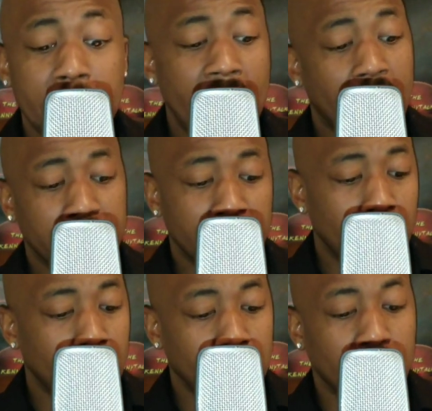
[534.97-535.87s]
marriage
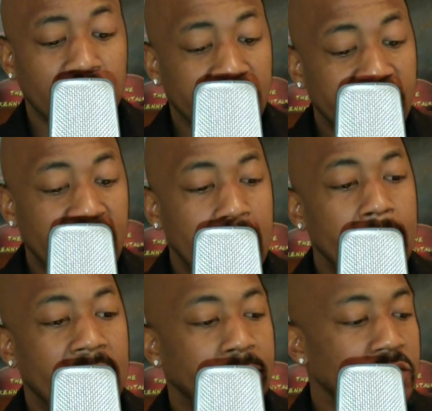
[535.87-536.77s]
goals are defined
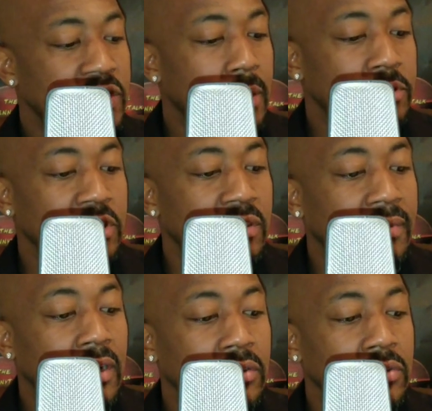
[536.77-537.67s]
by the perception of
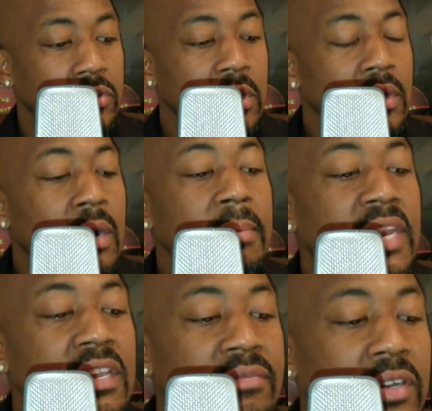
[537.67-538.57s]
others. And
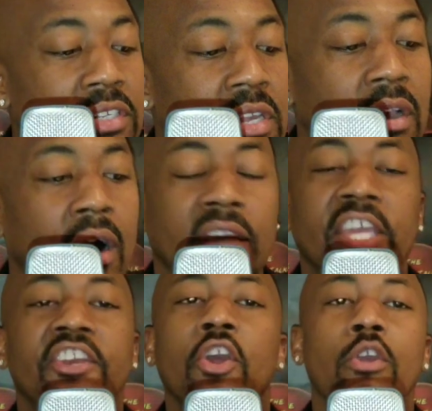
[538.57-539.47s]
many of us are
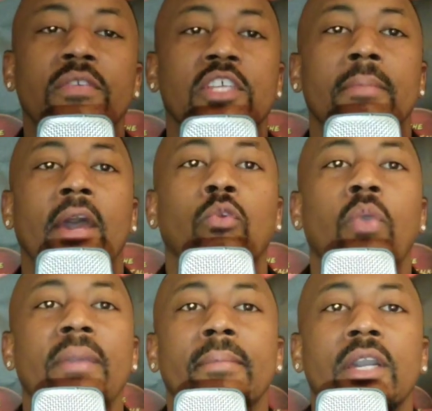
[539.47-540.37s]
getting nervous about a
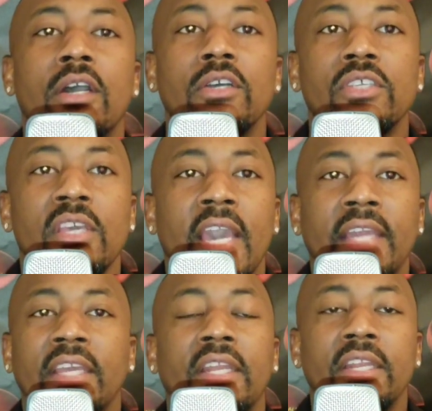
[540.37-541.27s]
wedding because at
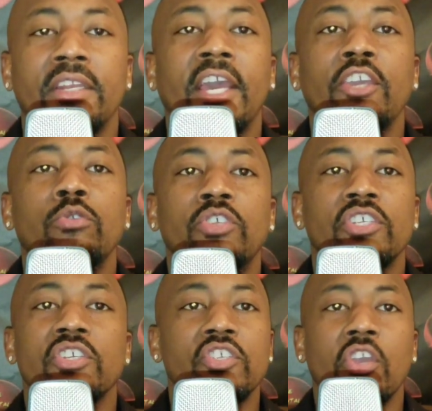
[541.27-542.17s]
the end of the day, you're just
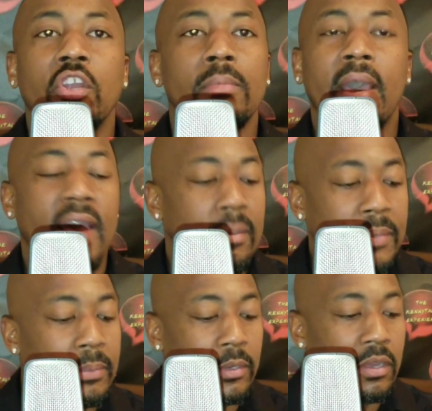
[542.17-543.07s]
concerned about how
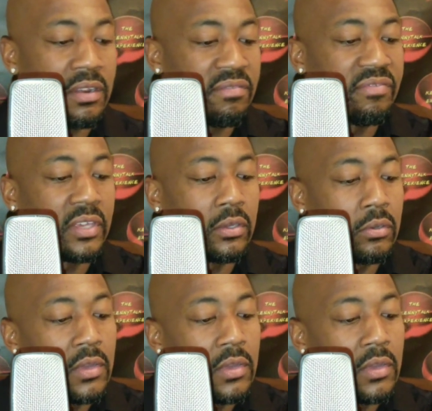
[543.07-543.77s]
people are going to feel